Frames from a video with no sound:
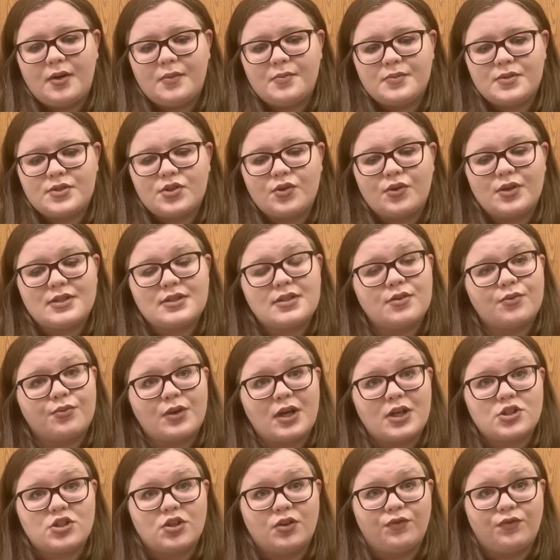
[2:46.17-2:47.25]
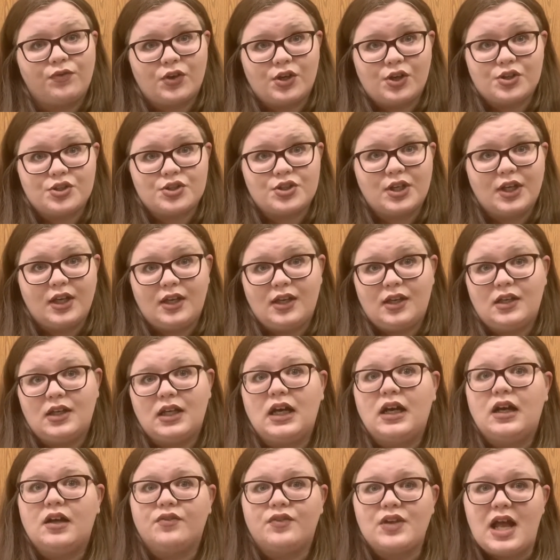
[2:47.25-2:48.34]
So it's a Russian version
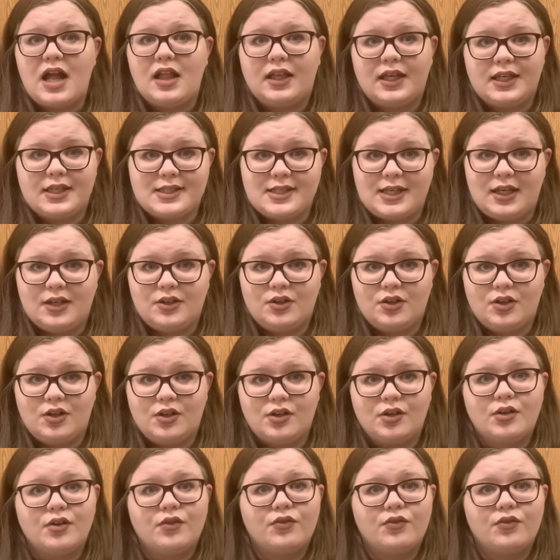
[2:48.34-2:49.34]
of Alexander.